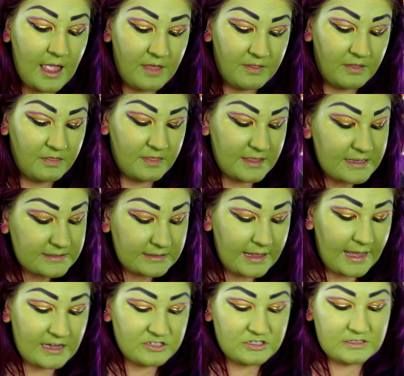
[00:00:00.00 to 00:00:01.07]
And then these
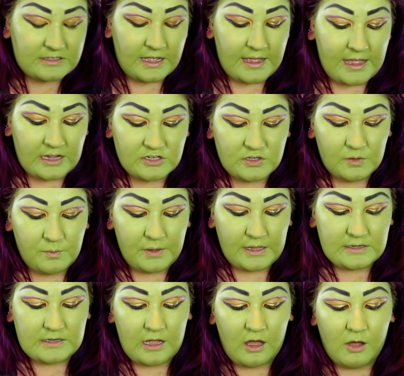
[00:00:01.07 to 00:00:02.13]
lashes I actually
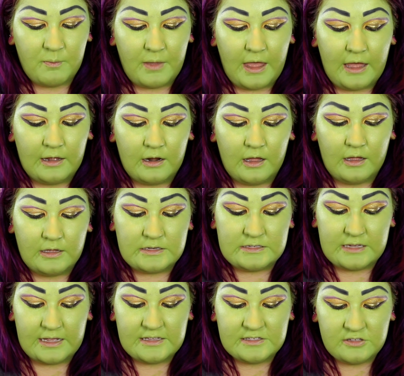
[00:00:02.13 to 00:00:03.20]
picked up at uh,
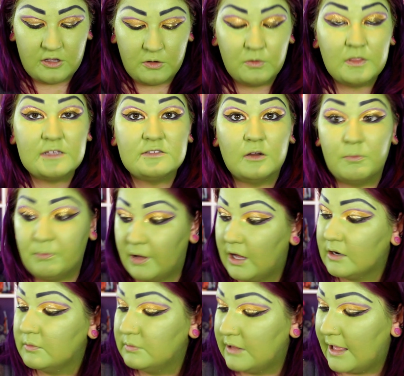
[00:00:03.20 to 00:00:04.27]
Daiso. These are
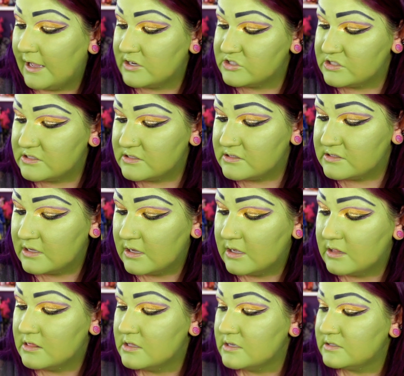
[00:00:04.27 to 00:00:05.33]
bottom lashes.
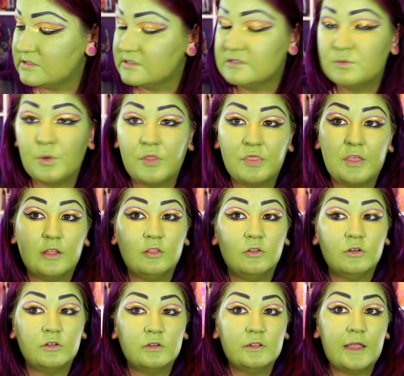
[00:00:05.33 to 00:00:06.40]
This is what they
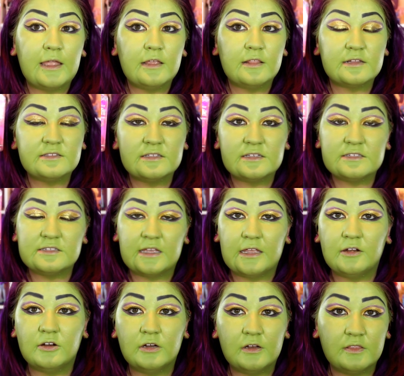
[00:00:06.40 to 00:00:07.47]
look like. That's the
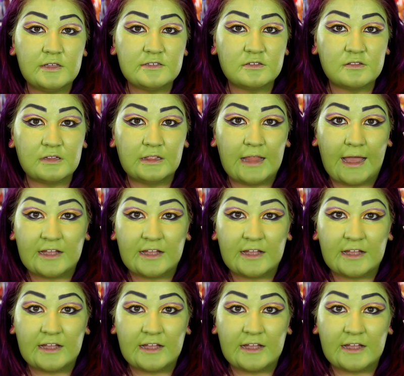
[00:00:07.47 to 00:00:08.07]
container and these are the